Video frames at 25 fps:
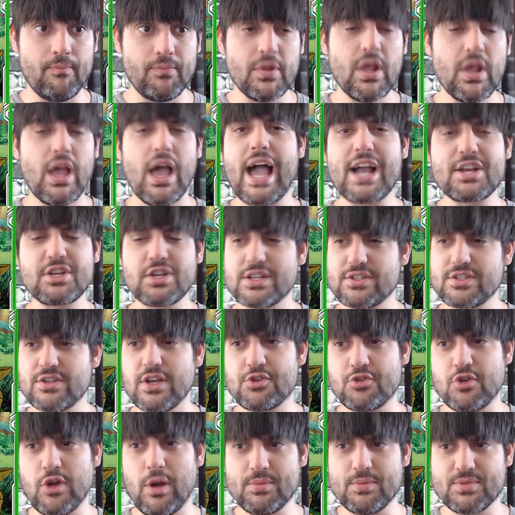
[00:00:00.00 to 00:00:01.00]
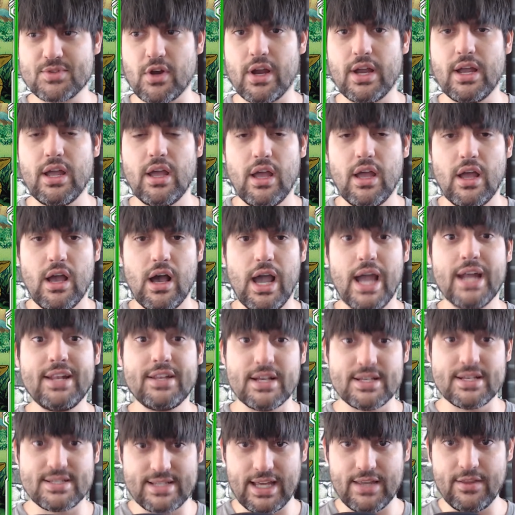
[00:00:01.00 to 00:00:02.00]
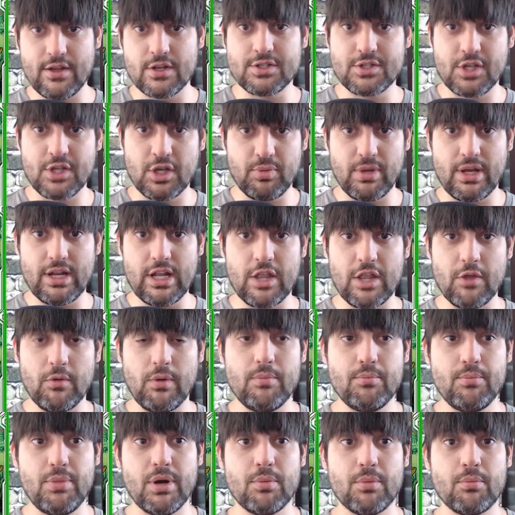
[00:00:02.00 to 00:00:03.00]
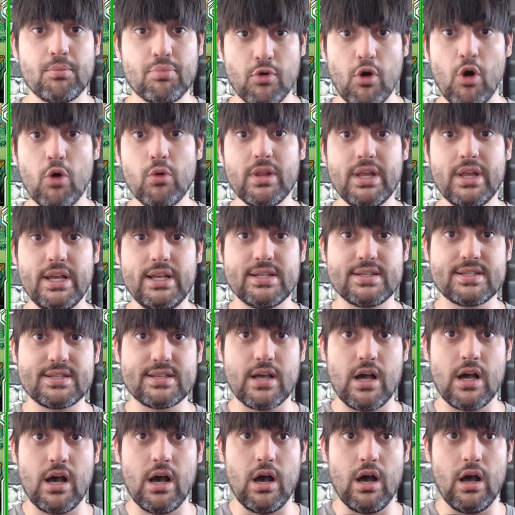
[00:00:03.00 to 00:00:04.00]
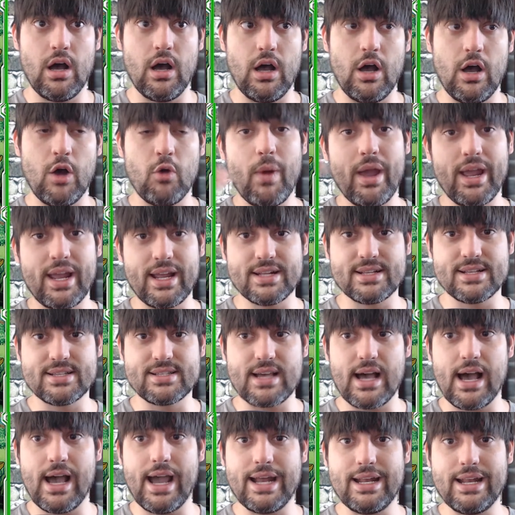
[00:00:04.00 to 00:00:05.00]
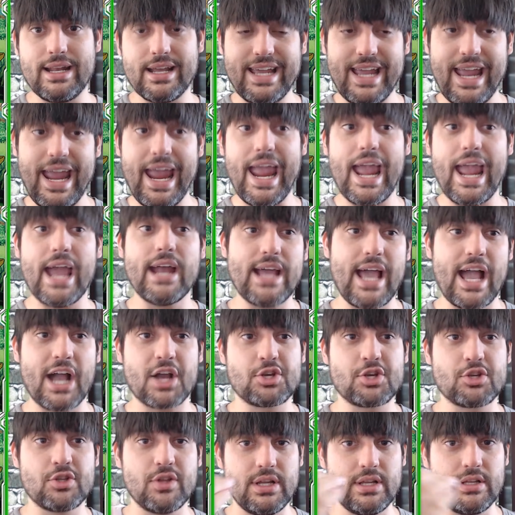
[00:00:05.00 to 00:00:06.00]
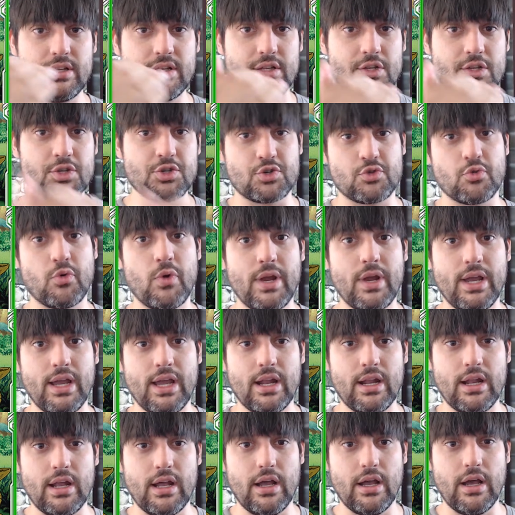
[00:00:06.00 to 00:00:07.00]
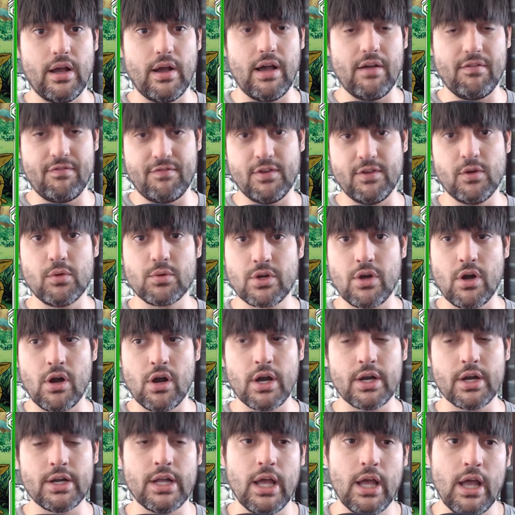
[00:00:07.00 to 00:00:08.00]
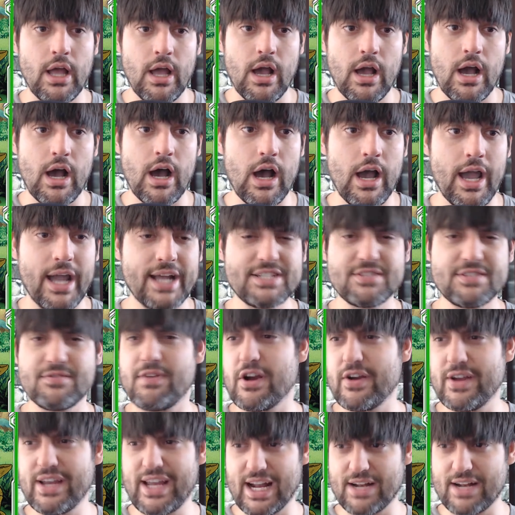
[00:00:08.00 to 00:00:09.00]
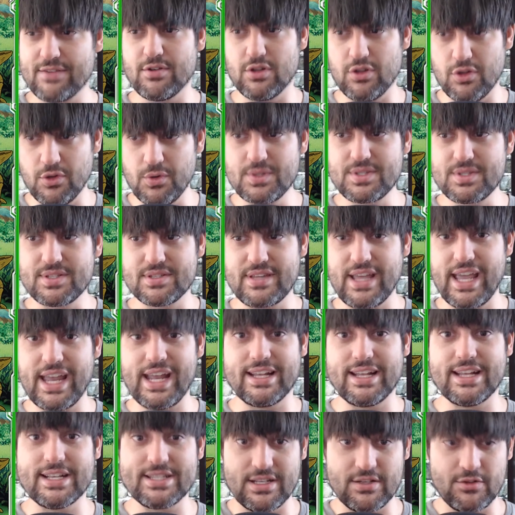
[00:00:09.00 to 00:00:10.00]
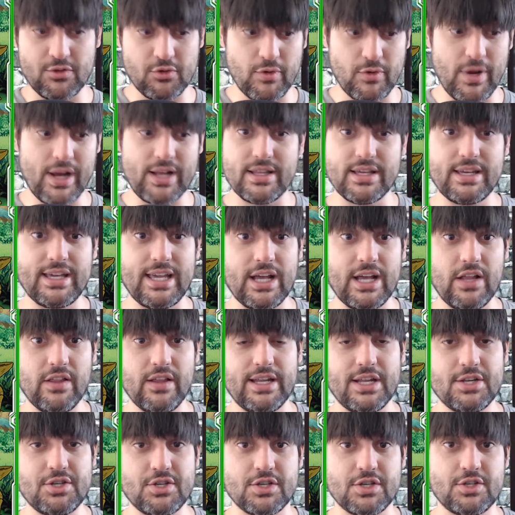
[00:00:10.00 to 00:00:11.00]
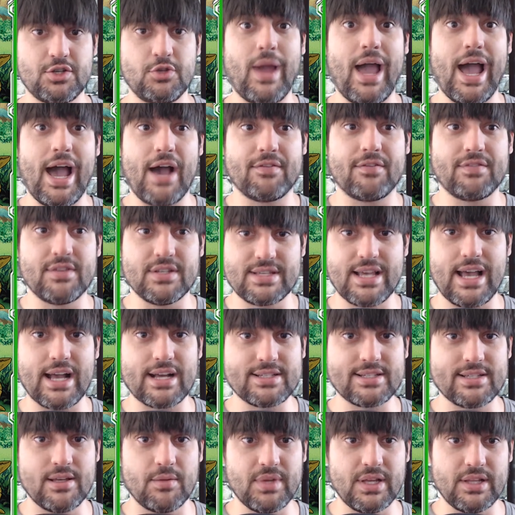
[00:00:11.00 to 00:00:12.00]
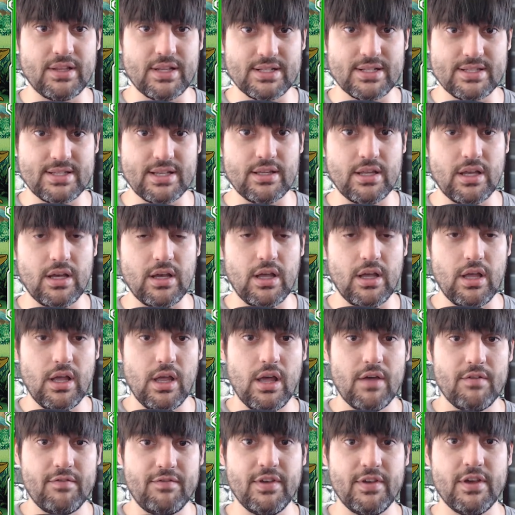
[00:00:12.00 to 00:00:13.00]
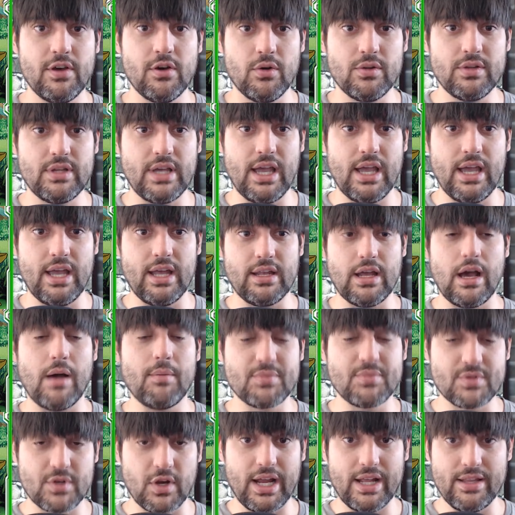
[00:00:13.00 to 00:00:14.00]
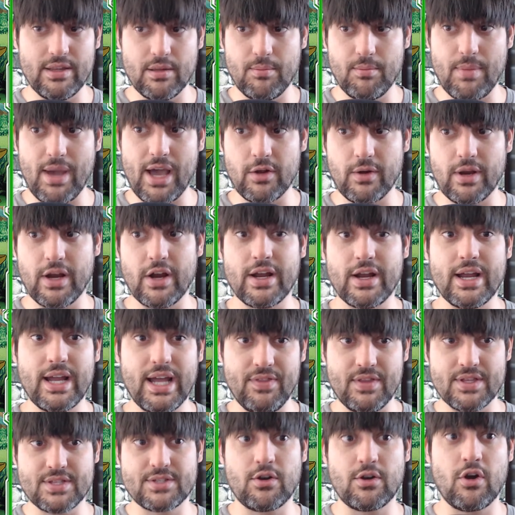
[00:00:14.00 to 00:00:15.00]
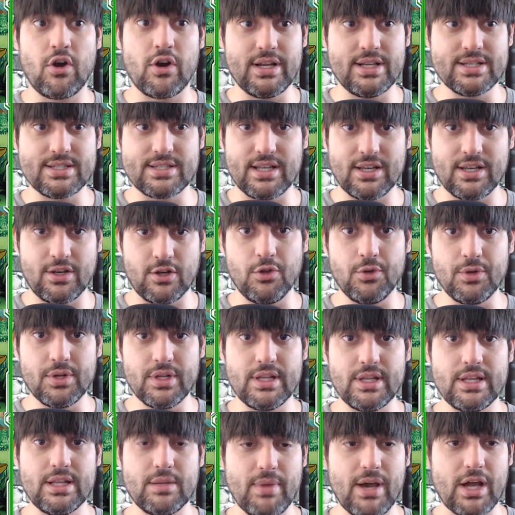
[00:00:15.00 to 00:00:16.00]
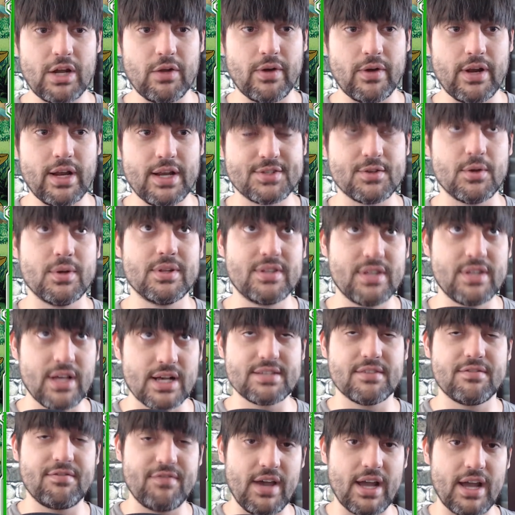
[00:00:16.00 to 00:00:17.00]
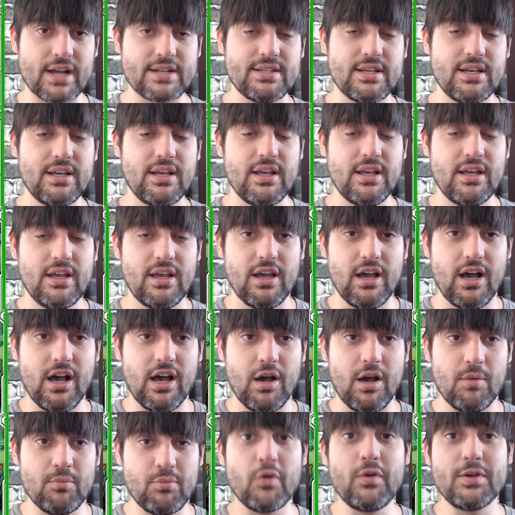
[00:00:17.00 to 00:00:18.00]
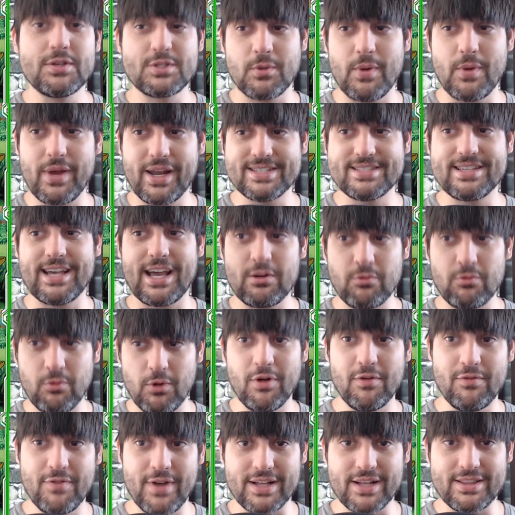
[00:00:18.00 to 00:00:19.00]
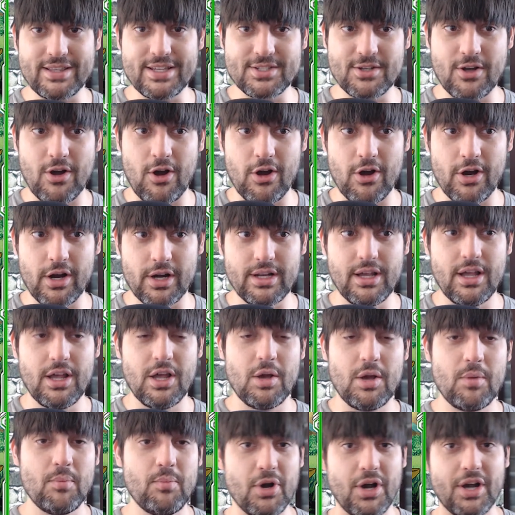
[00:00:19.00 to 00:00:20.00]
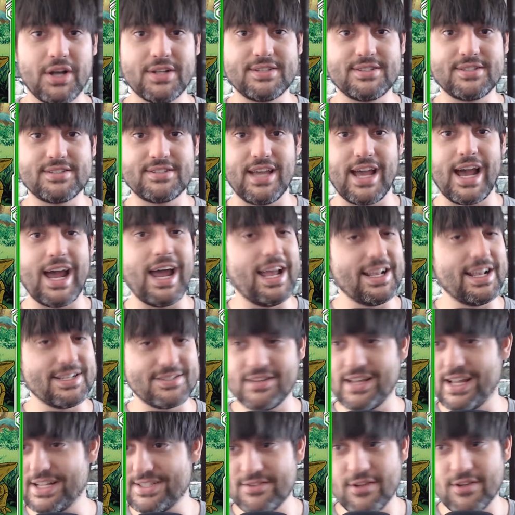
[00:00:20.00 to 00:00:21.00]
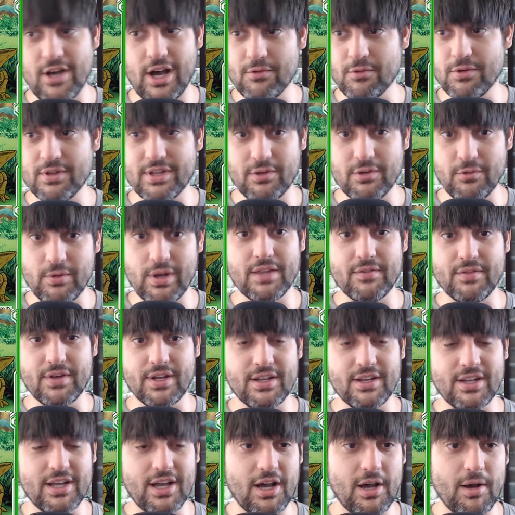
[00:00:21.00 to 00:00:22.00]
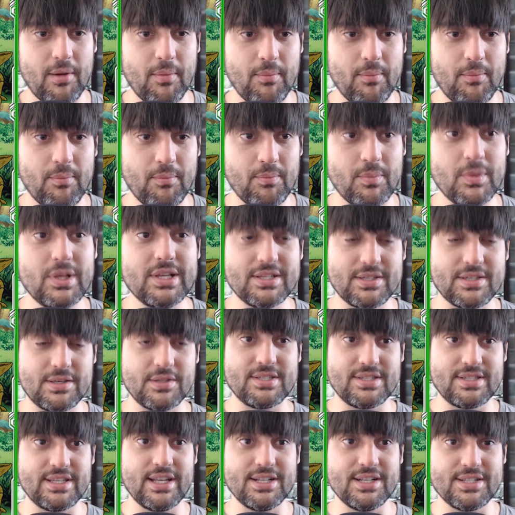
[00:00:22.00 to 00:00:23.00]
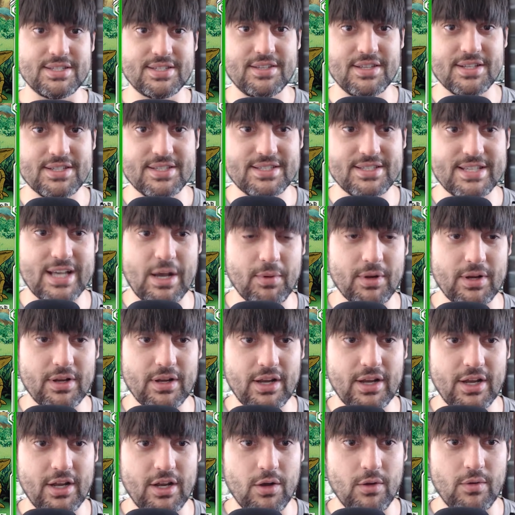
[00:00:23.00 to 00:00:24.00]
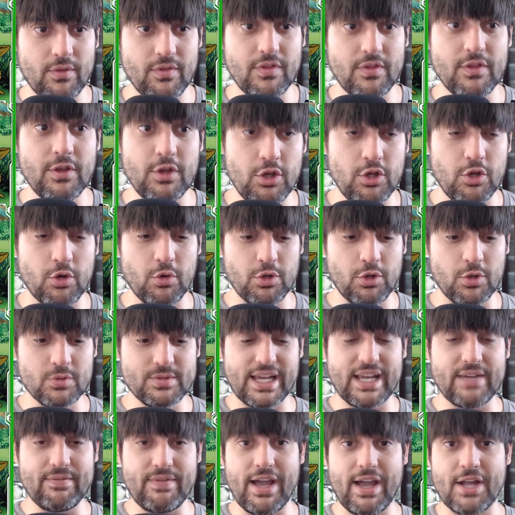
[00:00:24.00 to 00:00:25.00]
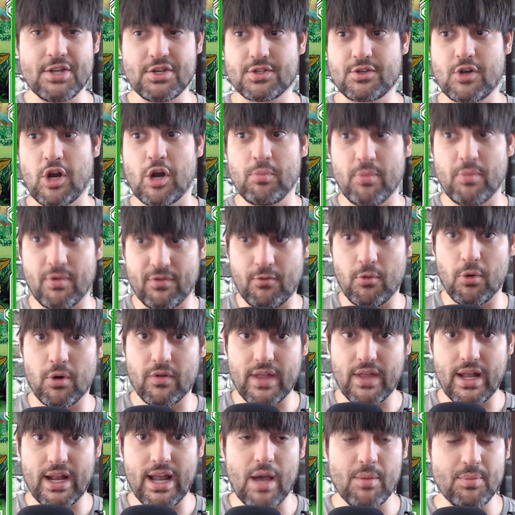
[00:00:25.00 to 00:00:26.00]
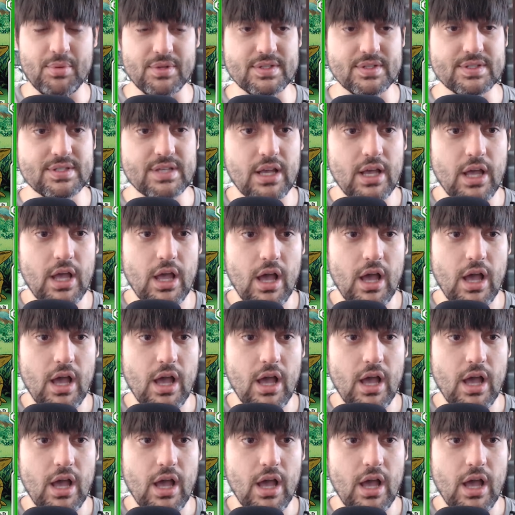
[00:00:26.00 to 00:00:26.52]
Actually, that's not true. I'm sorry. It does stay there until you play another one. But Broly's Awakened side can actually destroy a field card. It's very kind of a loose thing. It doesn't directly kill it. It's just you have to sack something that's in the field, and I'm sorry, in the battle area, and this card is included in the battle area. So it does affect. Broly's Awakened side will affect this card, but that's not really relevant since this is how we, you know, you'll take advantage of this card before that happens.